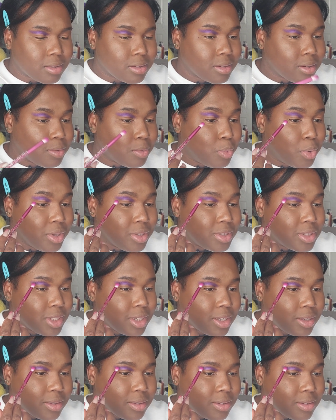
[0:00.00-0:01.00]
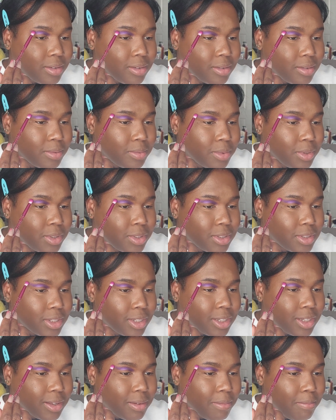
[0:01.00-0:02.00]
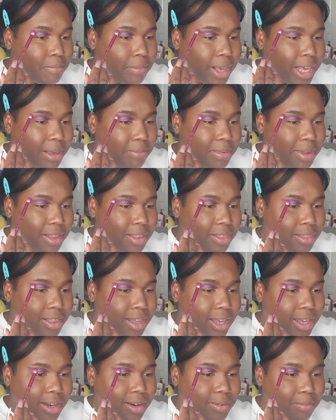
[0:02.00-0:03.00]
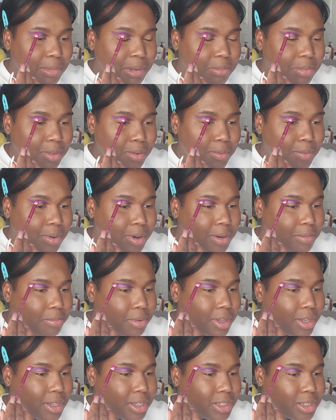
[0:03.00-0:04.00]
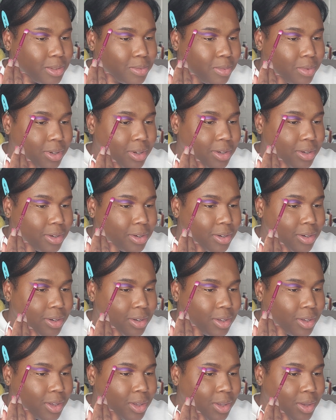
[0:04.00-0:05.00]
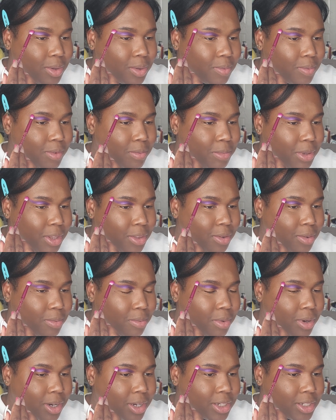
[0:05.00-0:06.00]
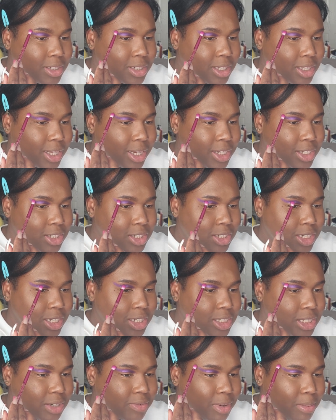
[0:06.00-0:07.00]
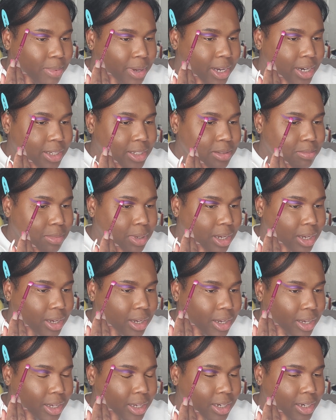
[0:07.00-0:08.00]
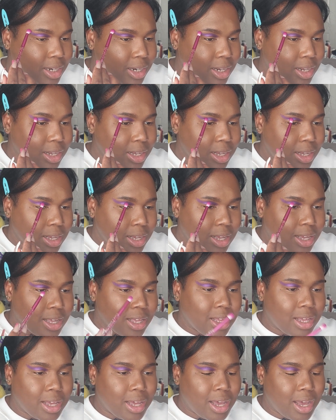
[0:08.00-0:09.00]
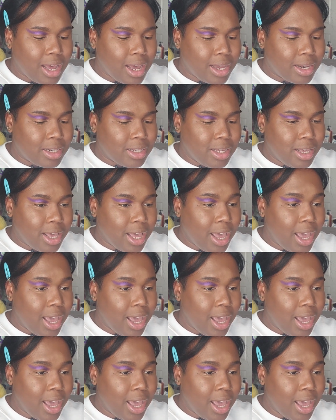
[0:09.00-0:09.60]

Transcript: We'll see. We'll see. Maybe the One Piece one will be the one to like change everybody's mind. IDK,